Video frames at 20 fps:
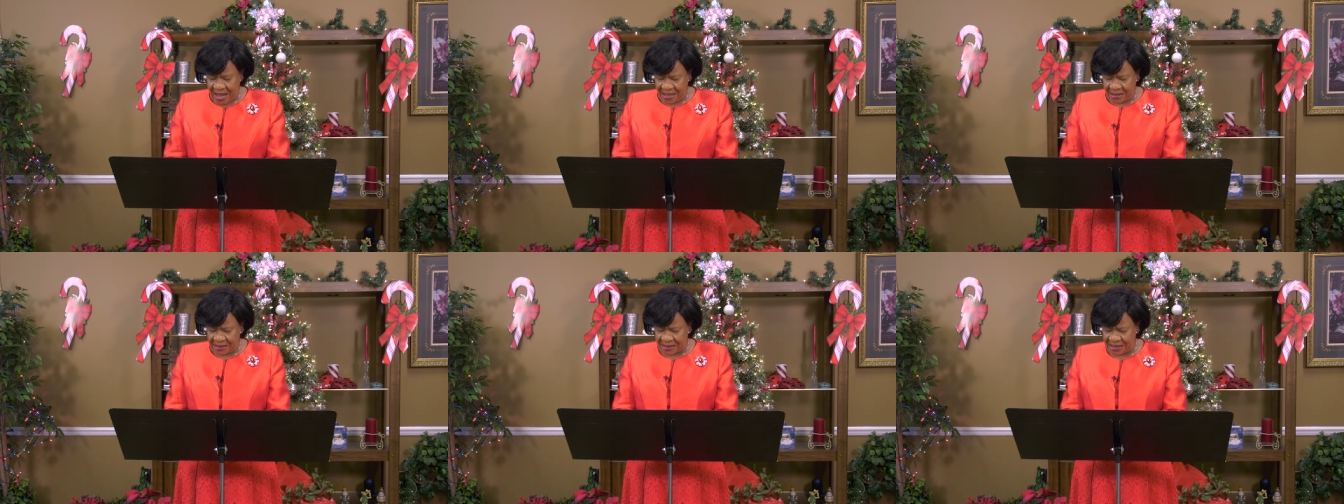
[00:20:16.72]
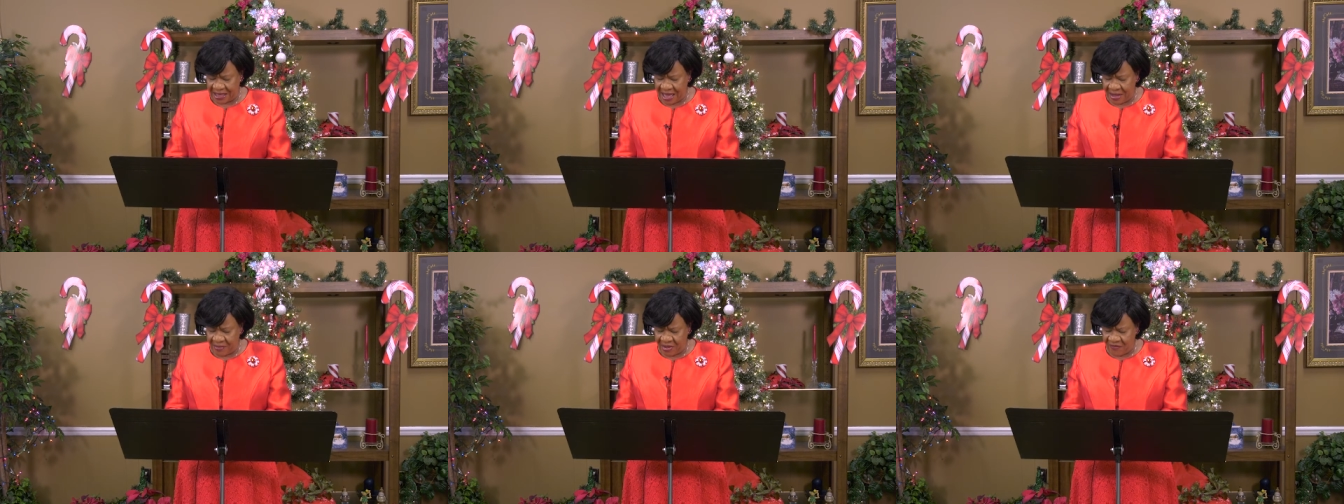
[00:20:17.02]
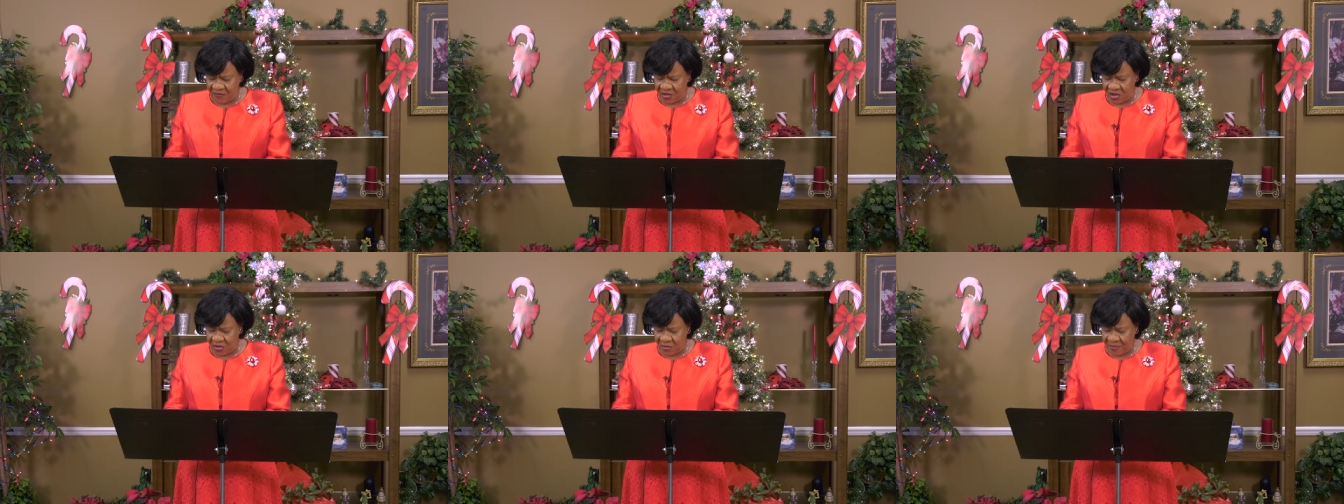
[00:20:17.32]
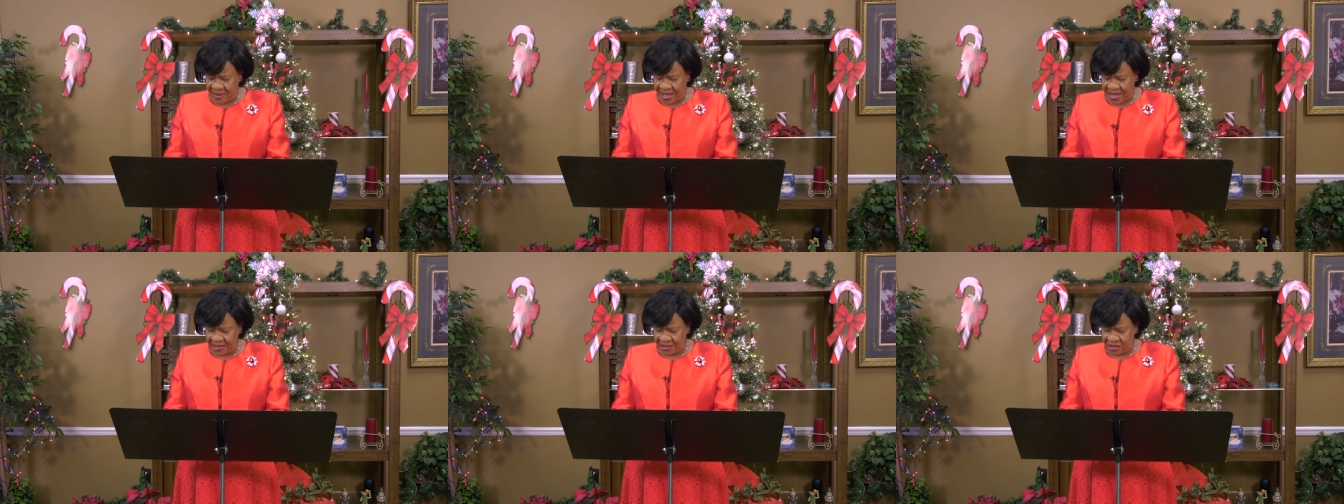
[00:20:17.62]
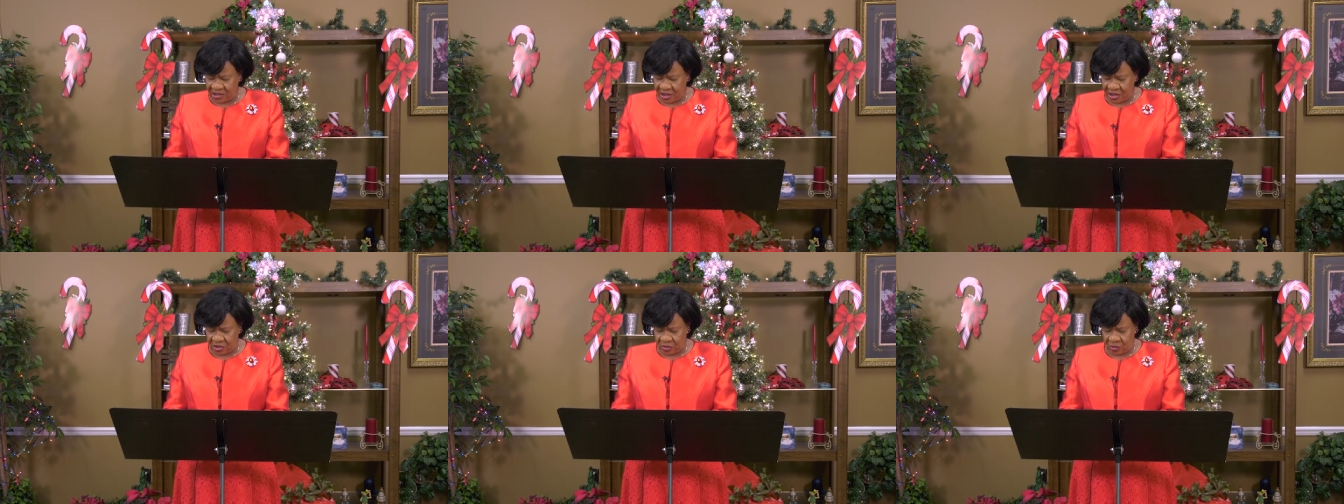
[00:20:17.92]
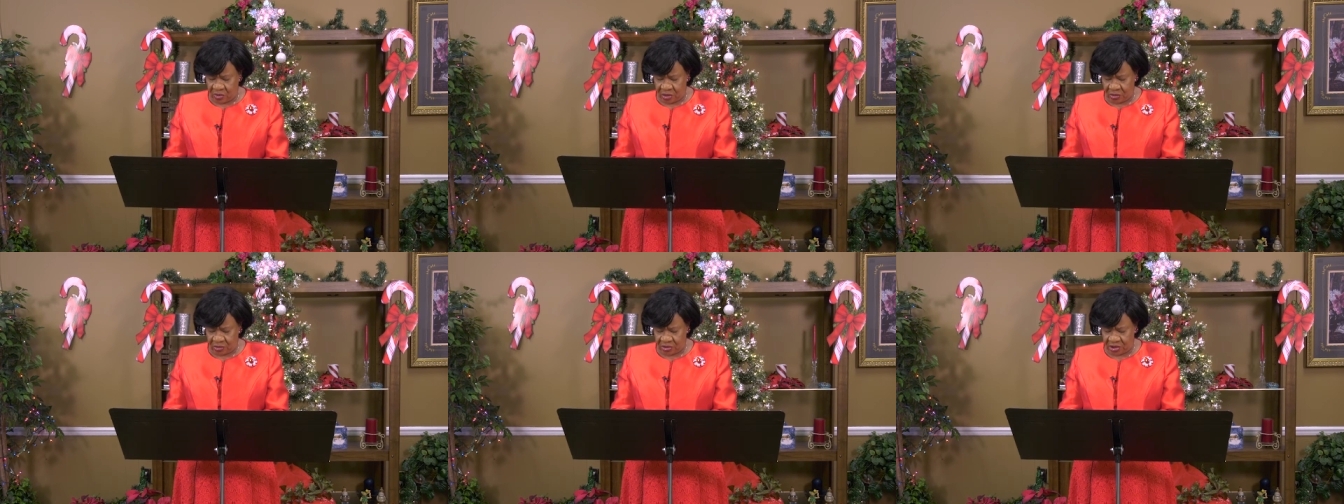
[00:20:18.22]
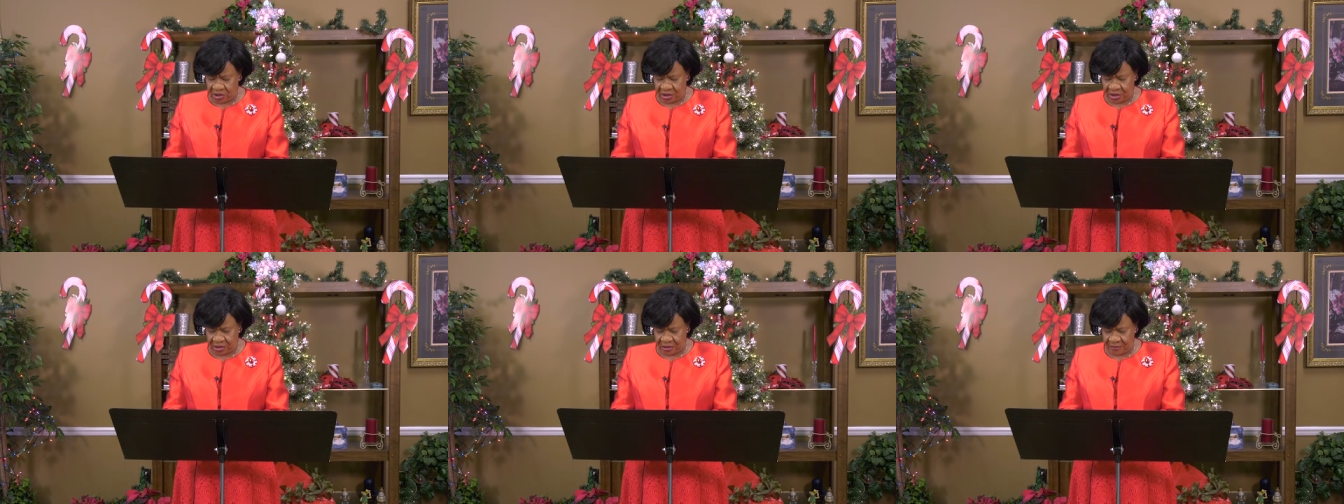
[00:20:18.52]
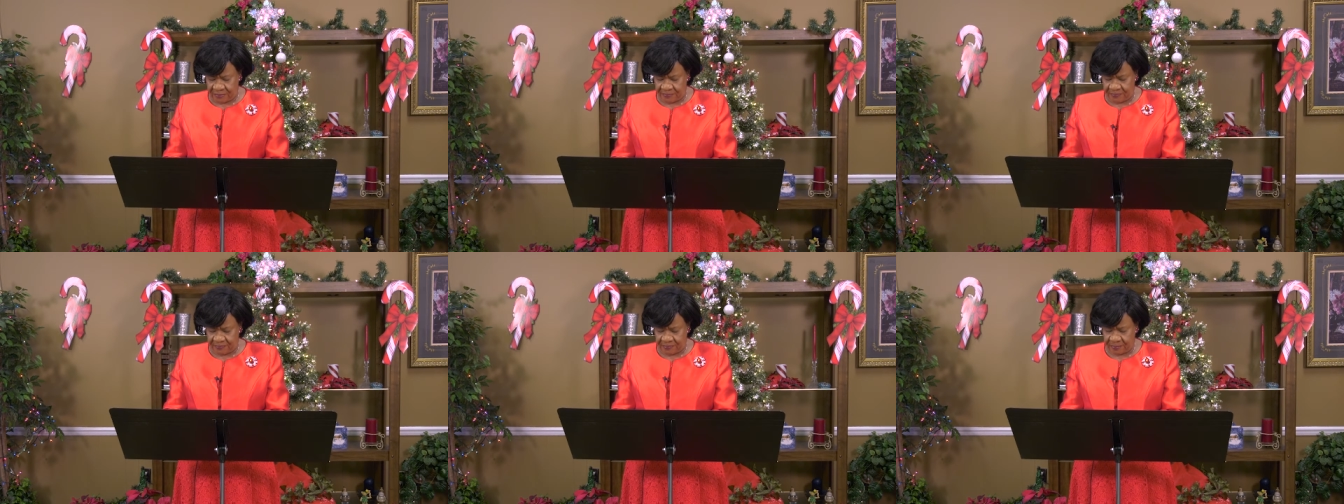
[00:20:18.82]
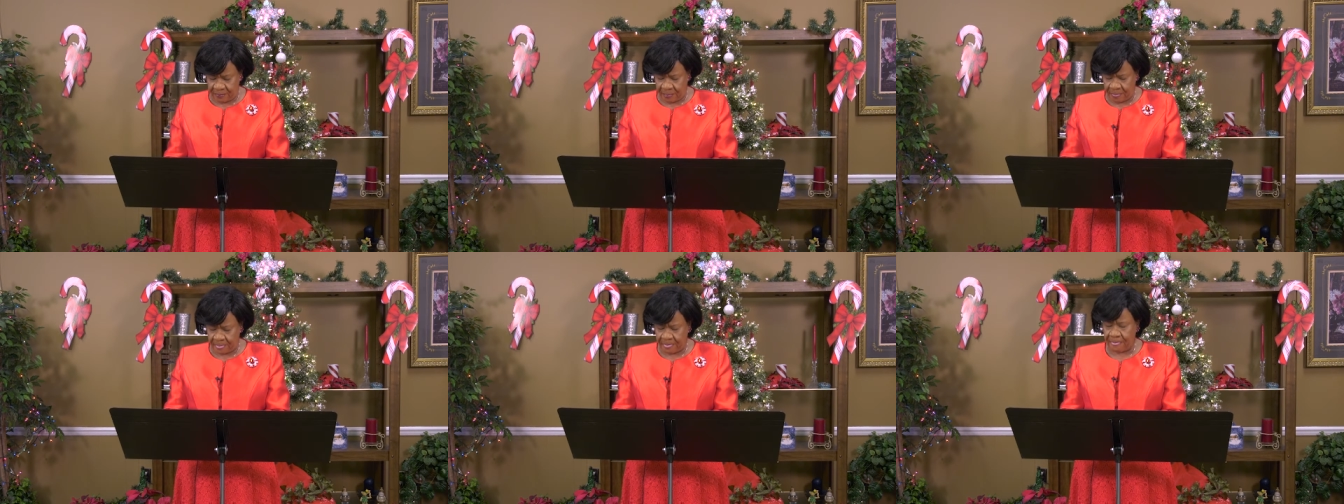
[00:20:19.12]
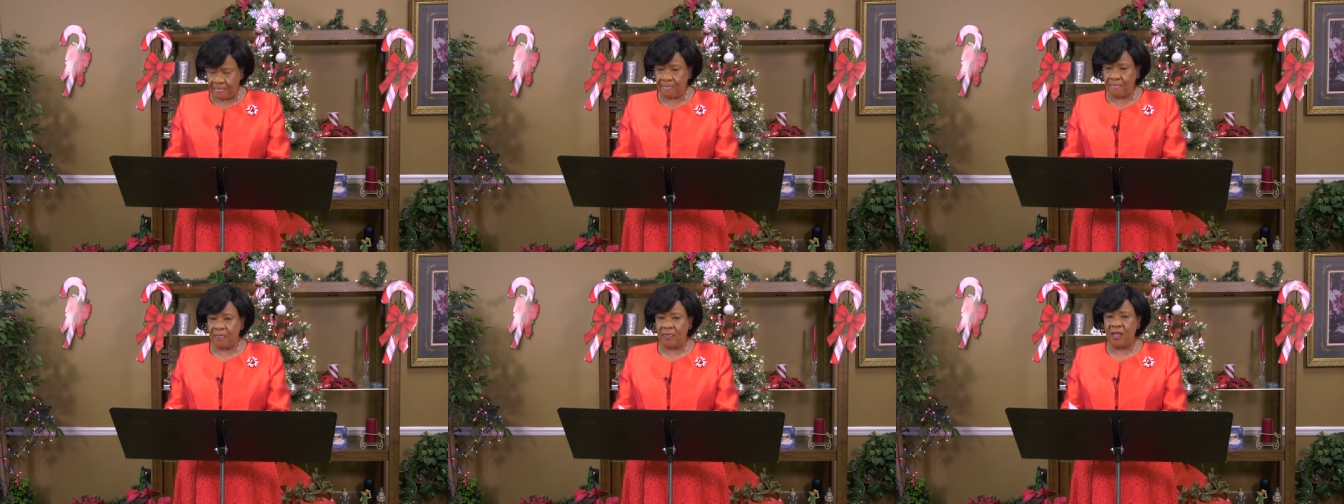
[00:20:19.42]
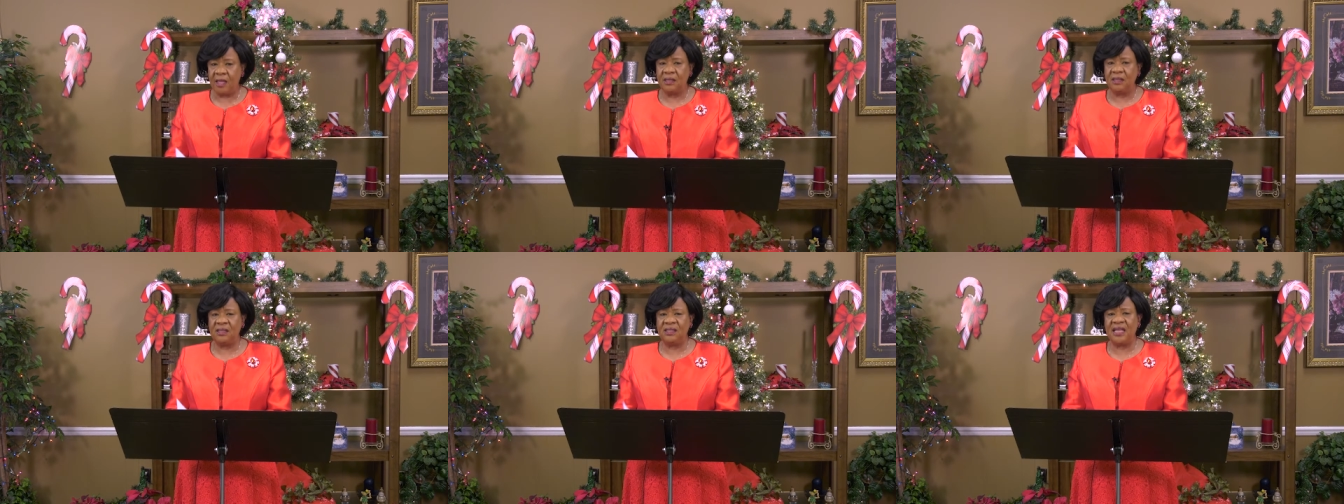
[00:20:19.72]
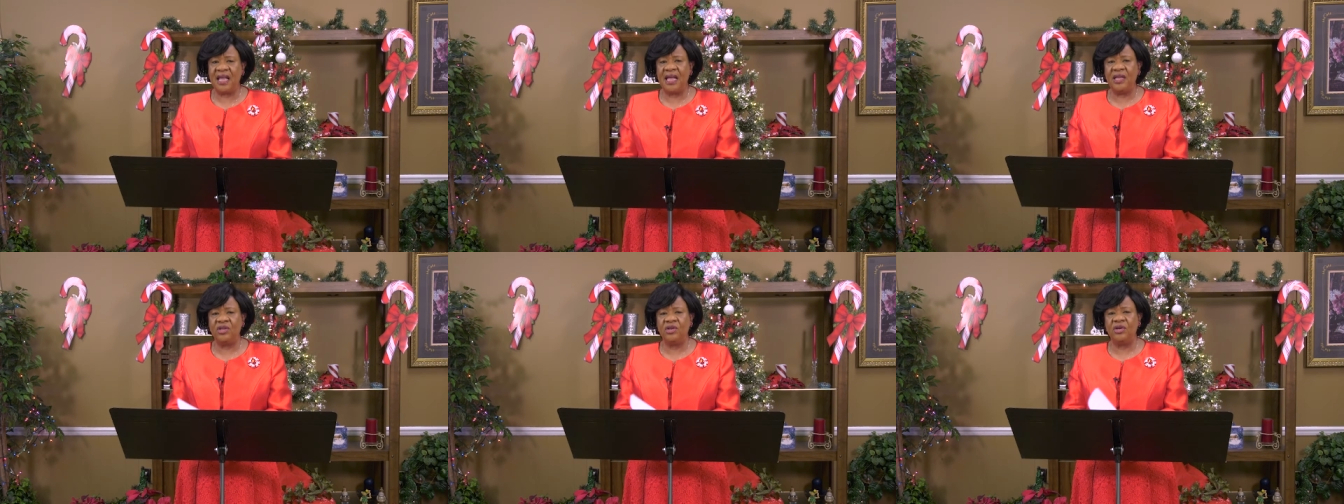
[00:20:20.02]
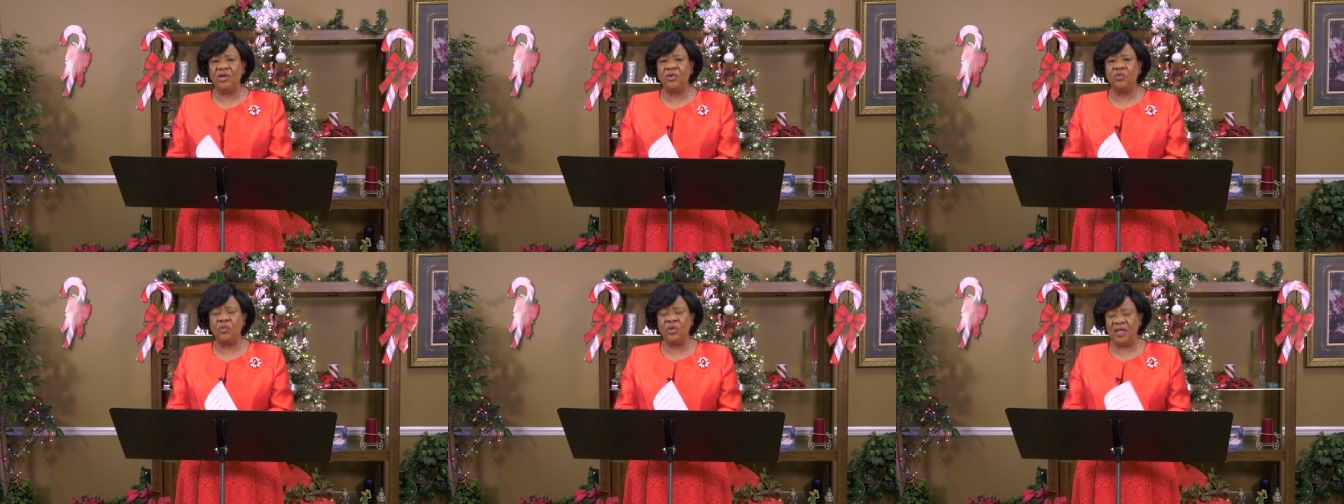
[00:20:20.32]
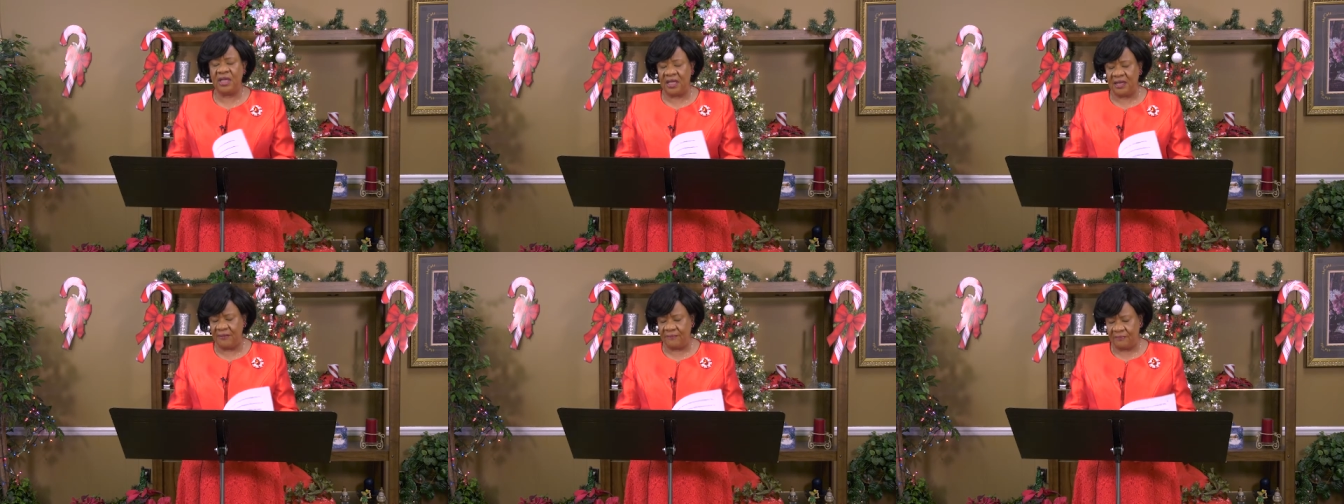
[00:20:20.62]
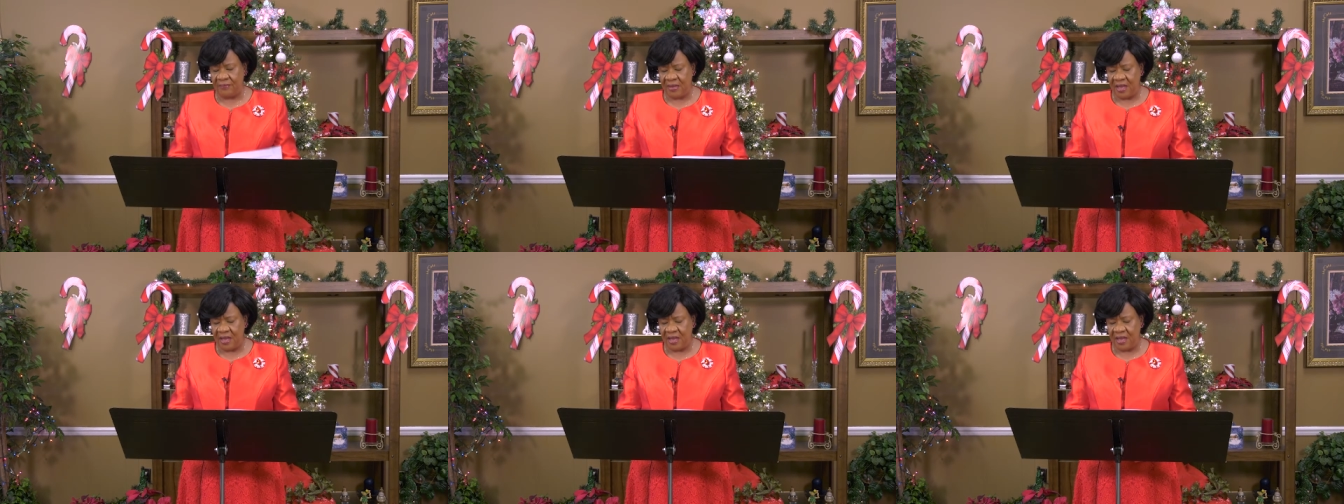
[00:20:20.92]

Some of you might just want to say, you know what?